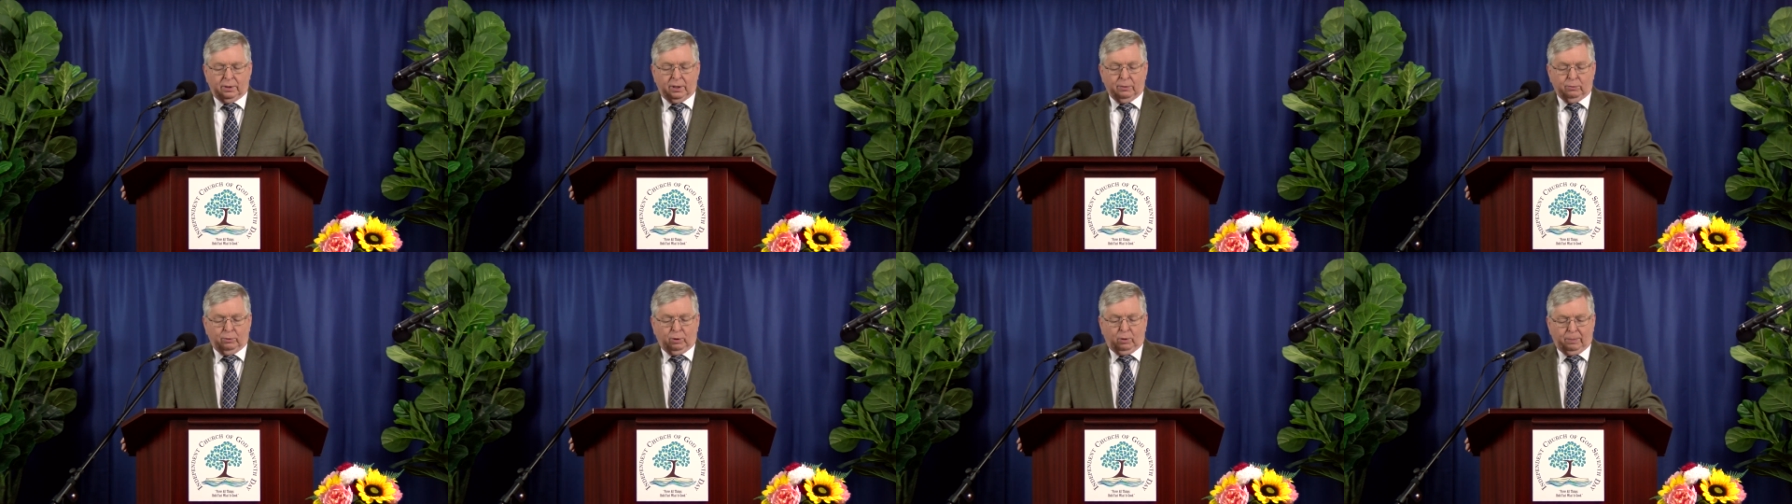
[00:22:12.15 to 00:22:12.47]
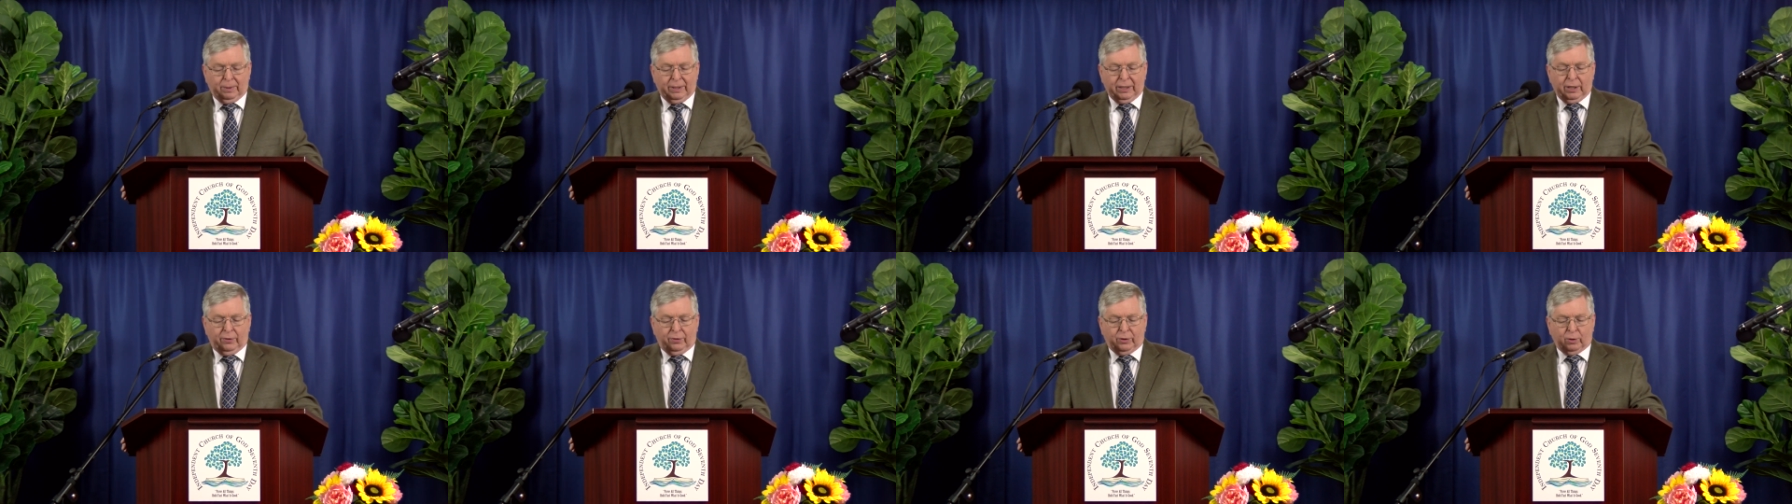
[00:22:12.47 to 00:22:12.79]
it will
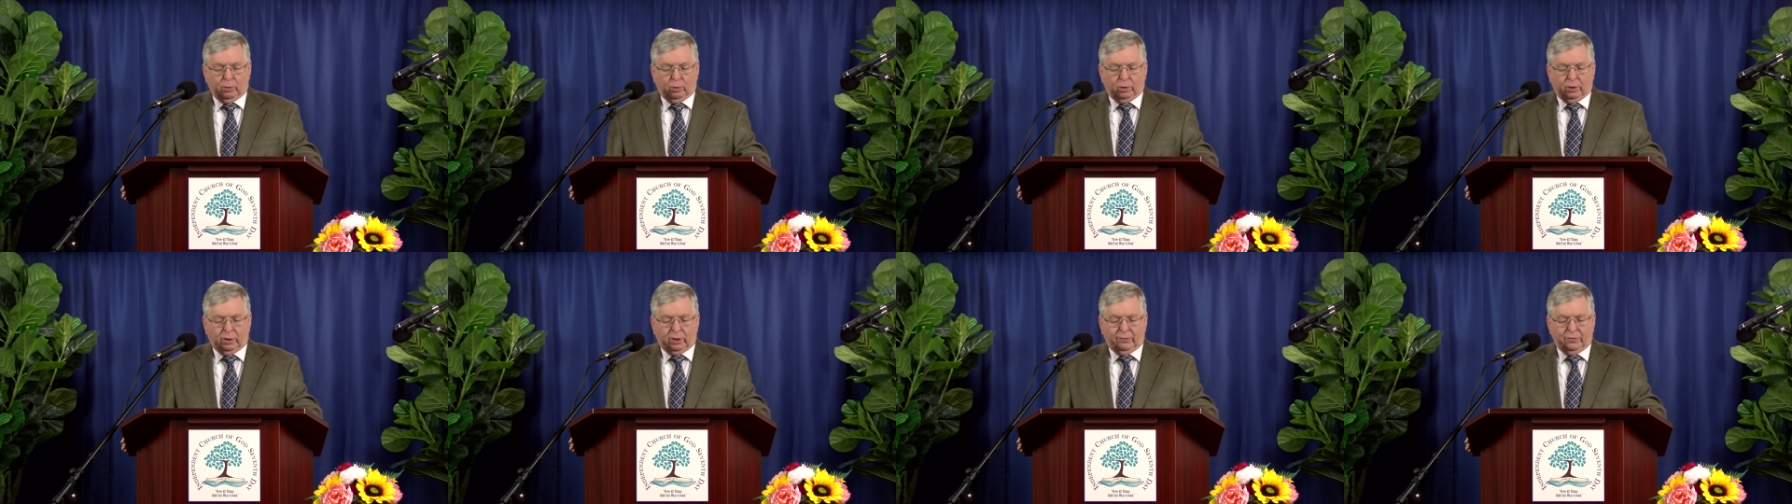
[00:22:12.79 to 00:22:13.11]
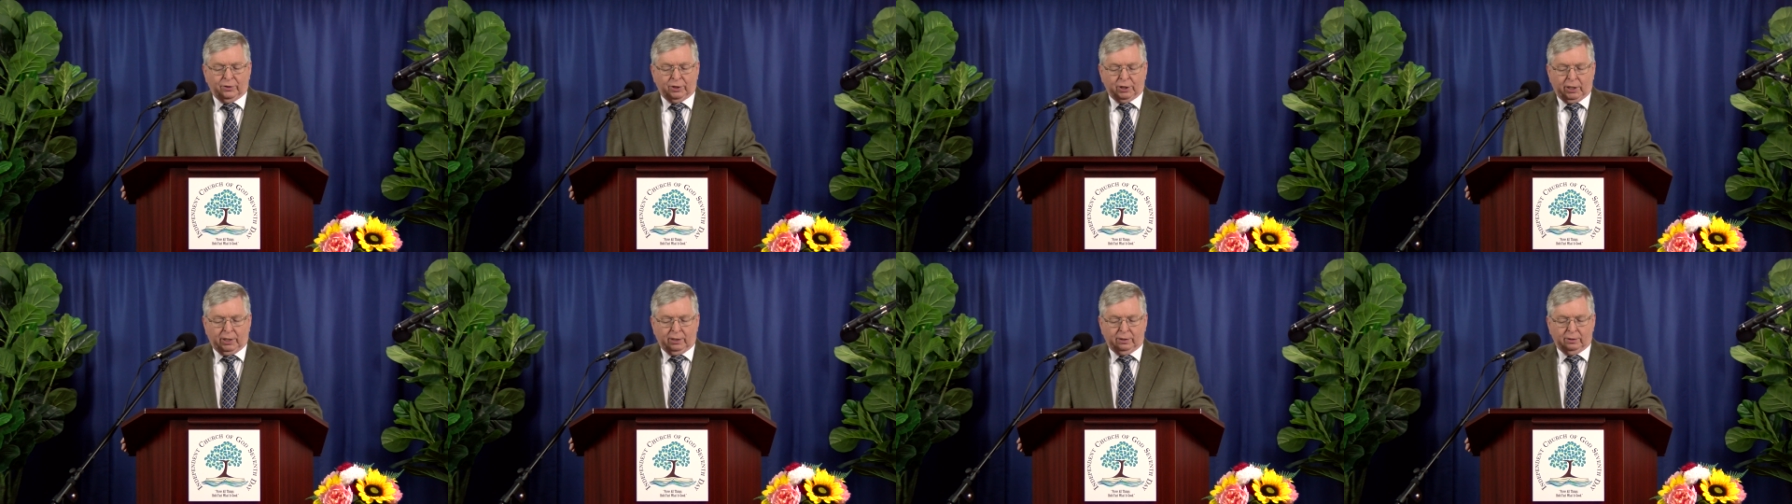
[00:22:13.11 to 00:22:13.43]
be the work
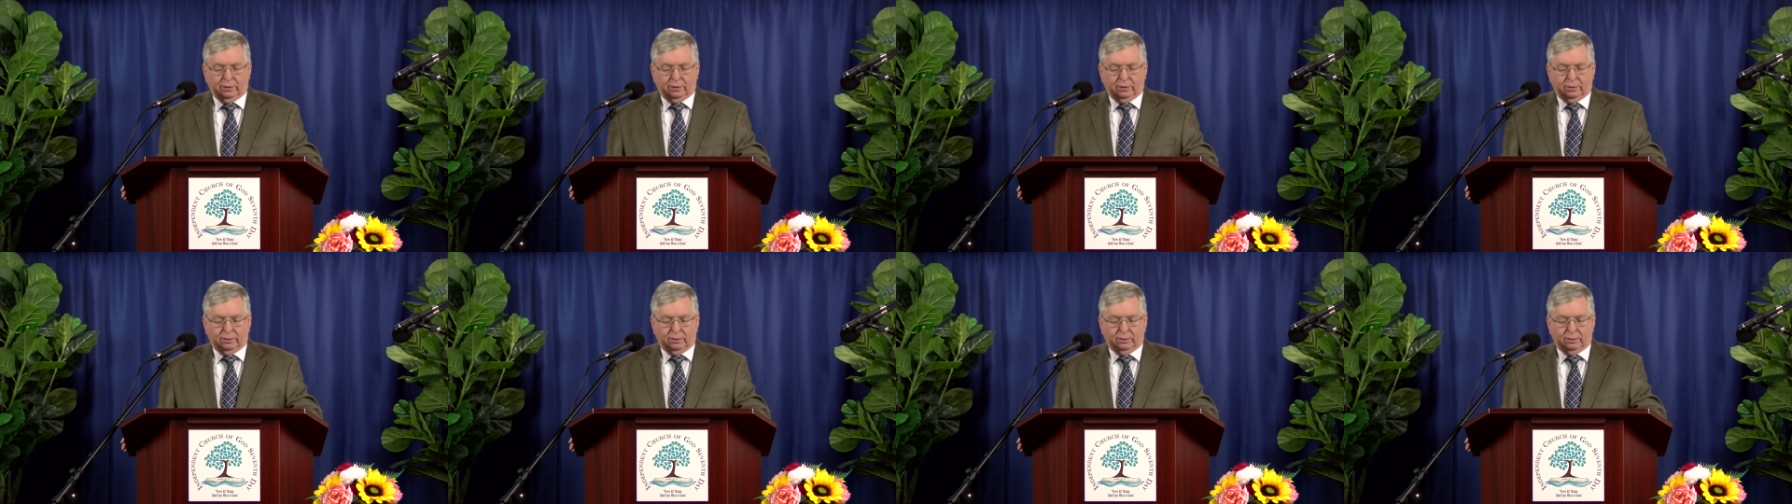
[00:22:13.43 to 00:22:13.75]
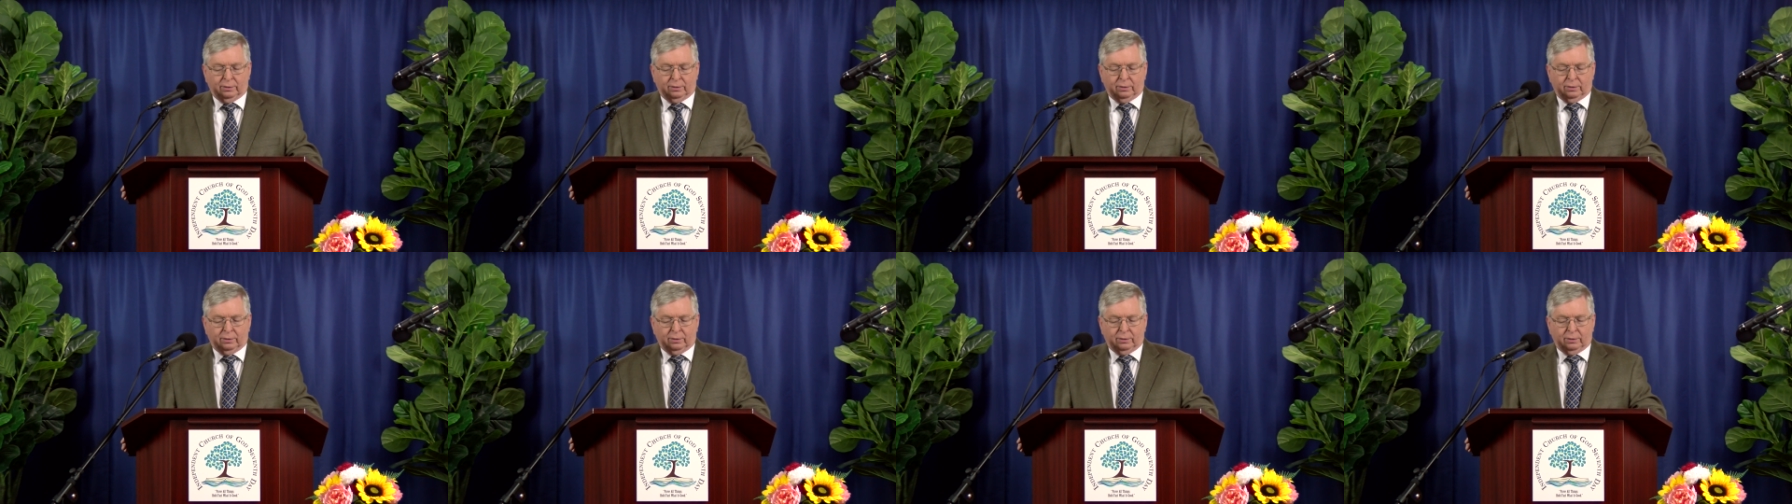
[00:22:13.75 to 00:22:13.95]
of Satan.